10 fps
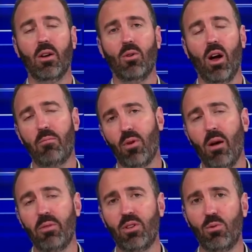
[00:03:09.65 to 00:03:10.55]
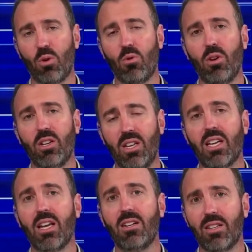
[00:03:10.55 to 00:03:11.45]
Well, I promise you we're going to
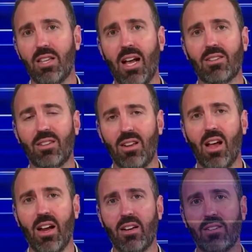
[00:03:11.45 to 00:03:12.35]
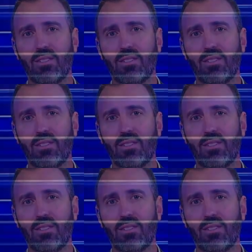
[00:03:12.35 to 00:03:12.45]
dig into that tonight.